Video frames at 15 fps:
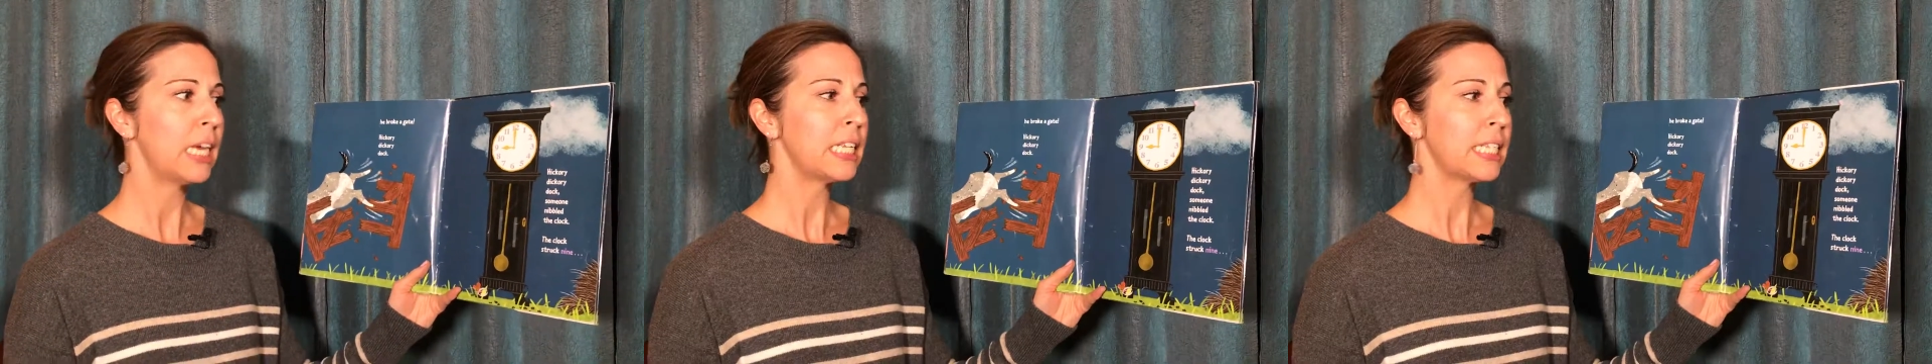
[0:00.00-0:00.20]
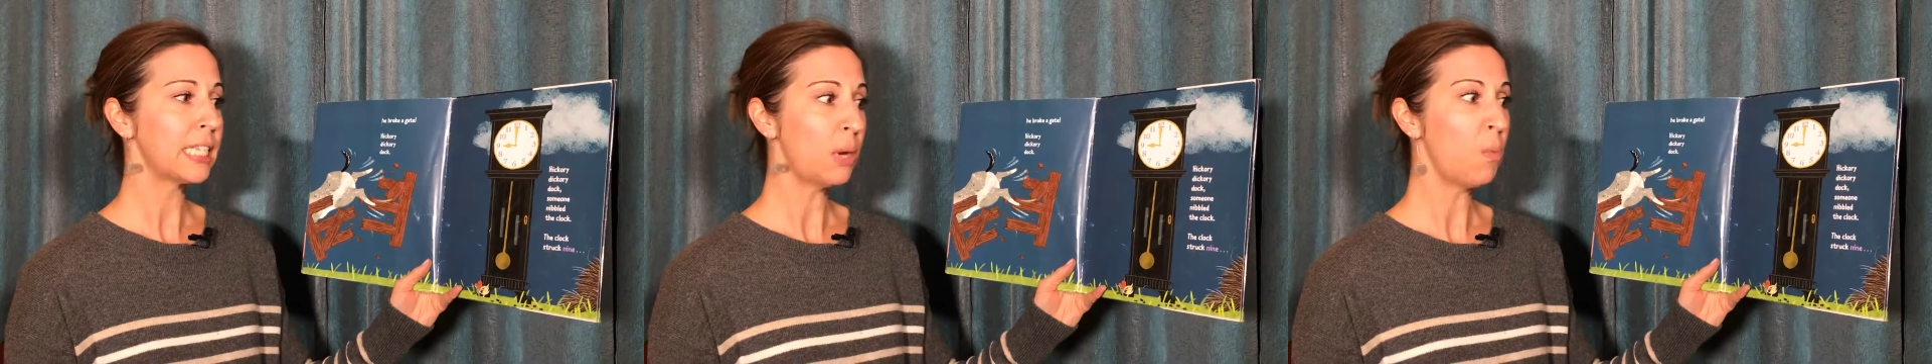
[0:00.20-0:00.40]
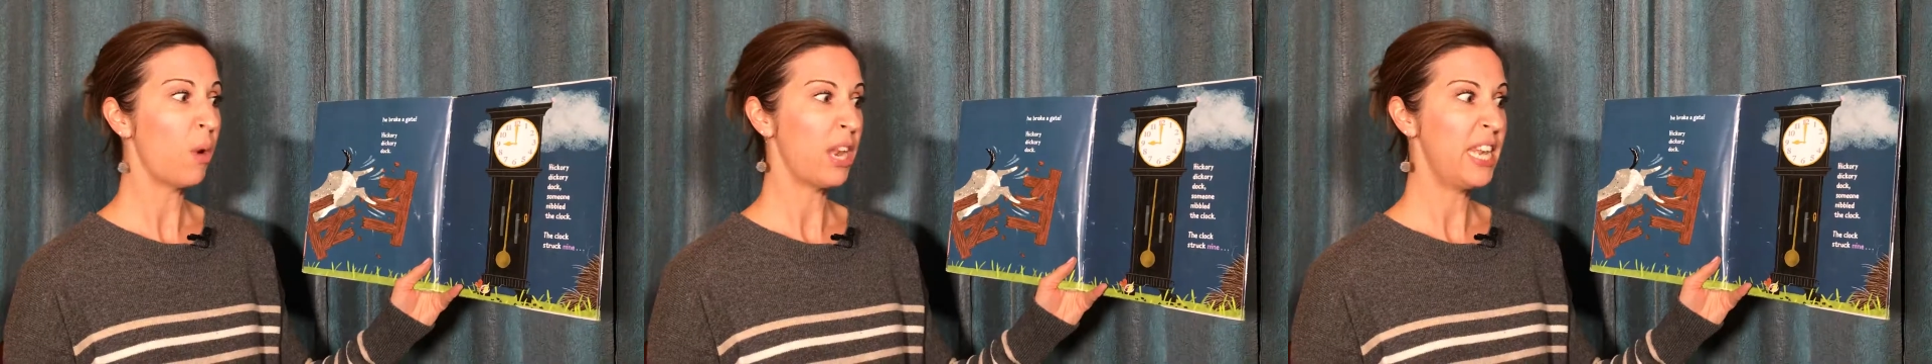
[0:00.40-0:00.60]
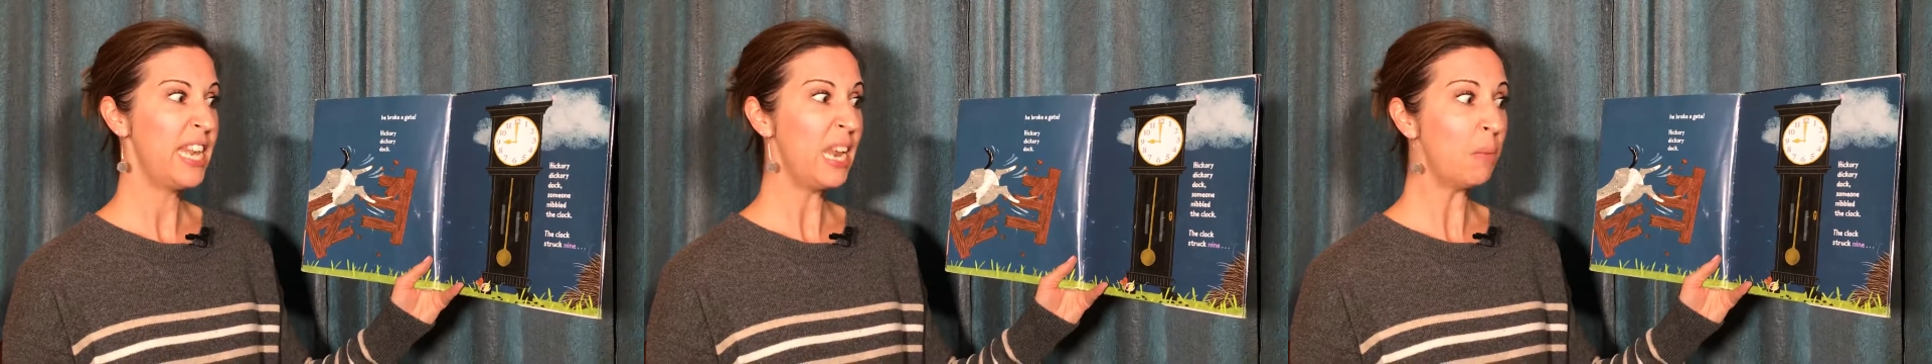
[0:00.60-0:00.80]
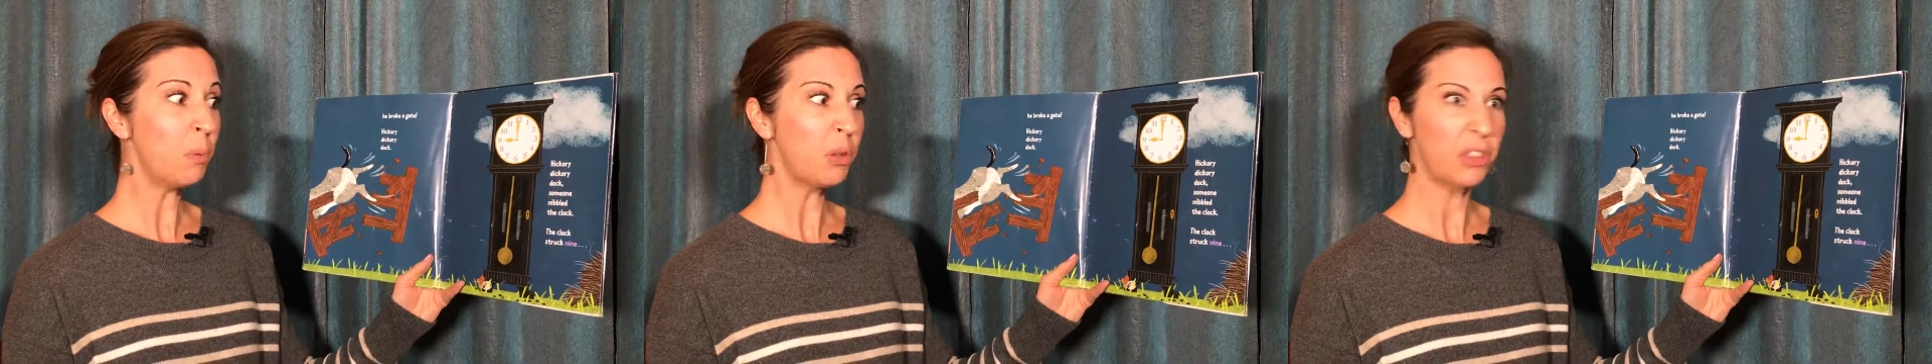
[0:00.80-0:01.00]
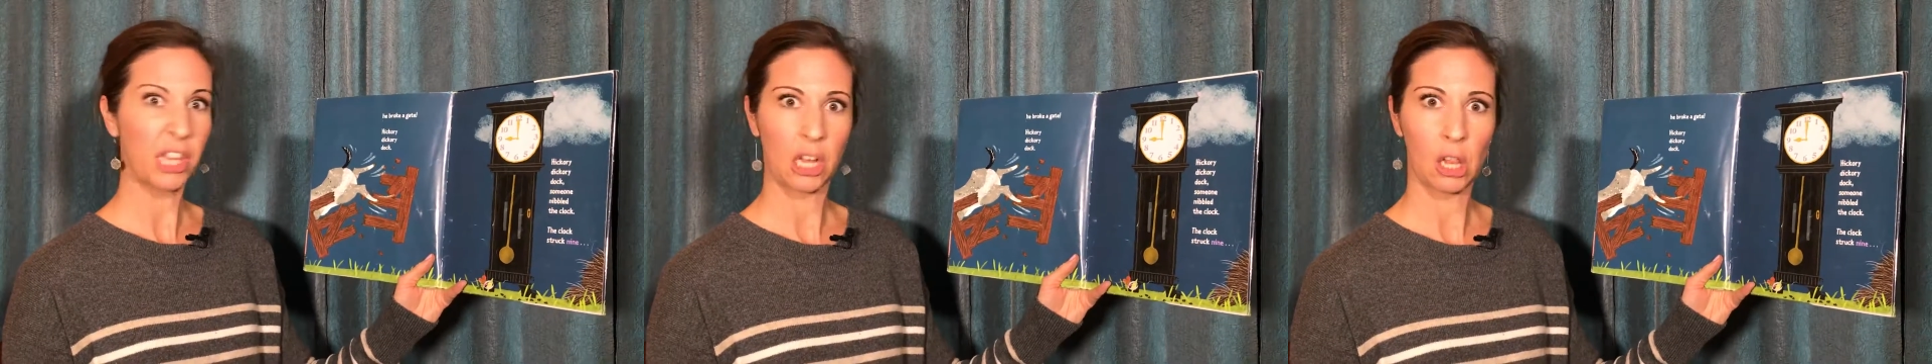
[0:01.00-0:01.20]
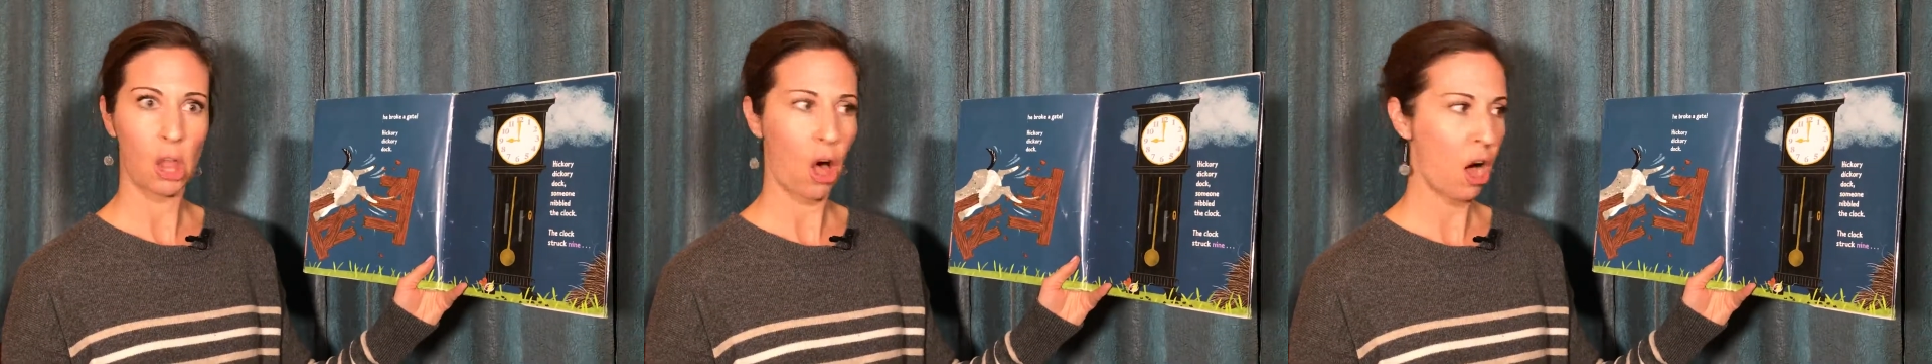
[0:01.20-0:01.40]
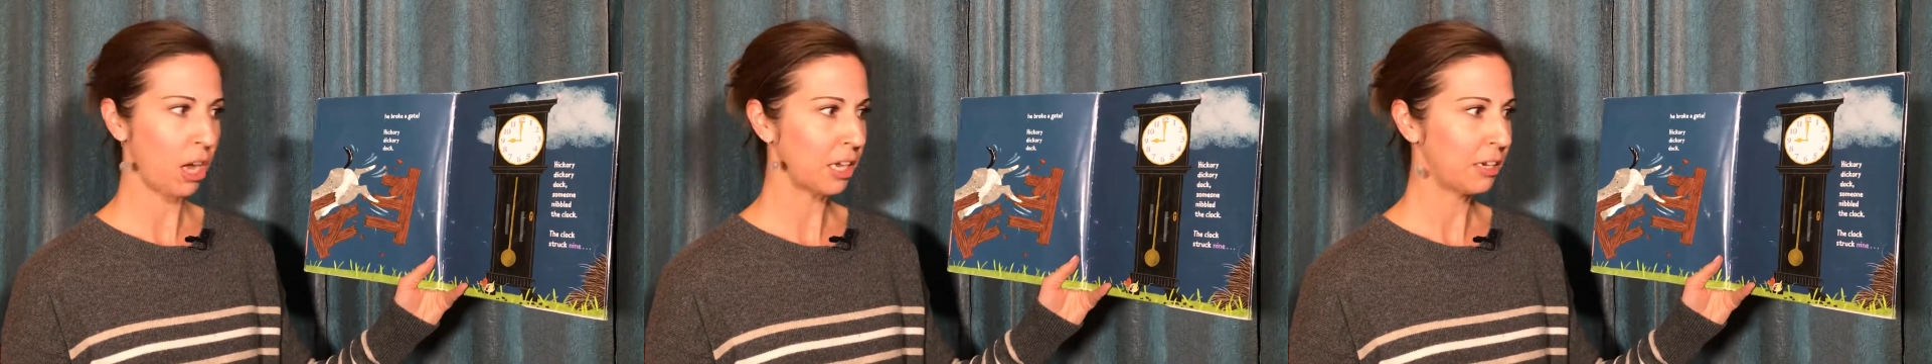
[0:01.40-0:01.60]
Someone nibbled the
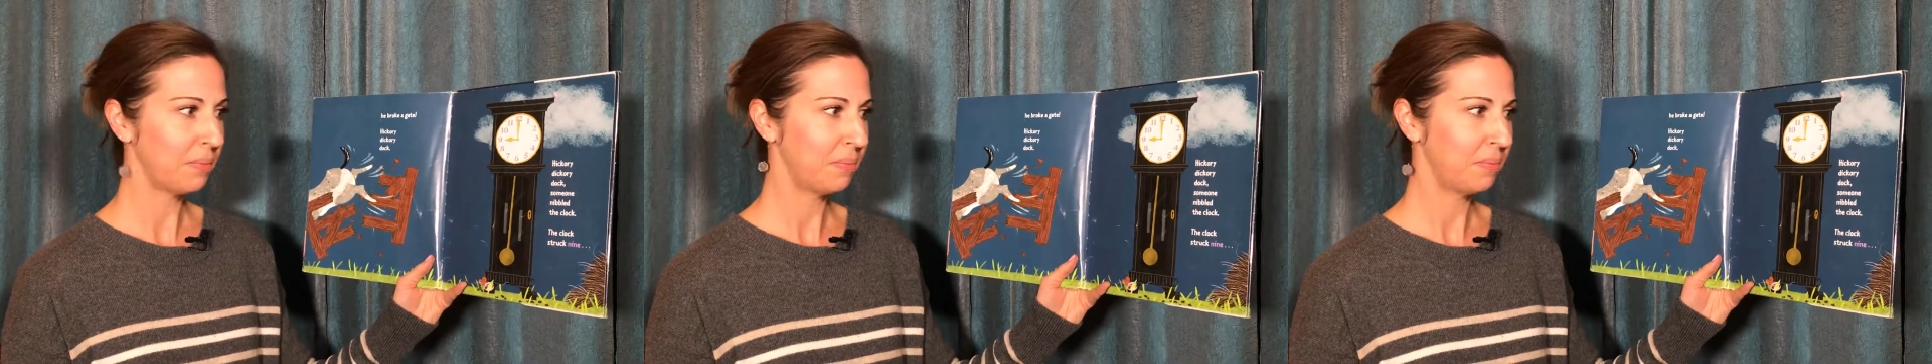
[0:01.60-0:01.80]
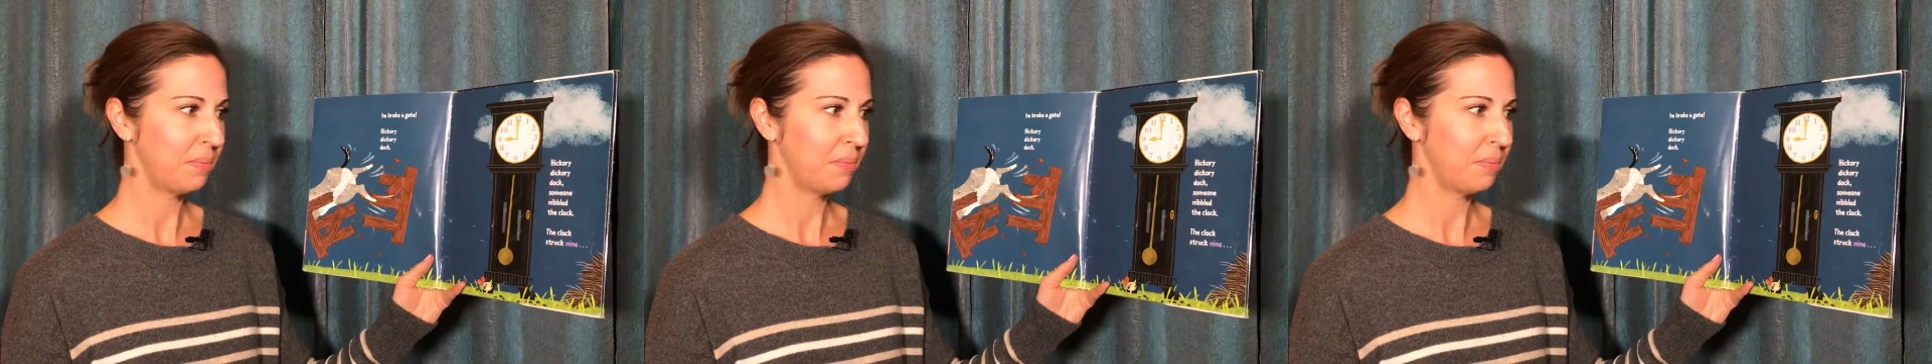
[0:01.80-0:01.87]
clock.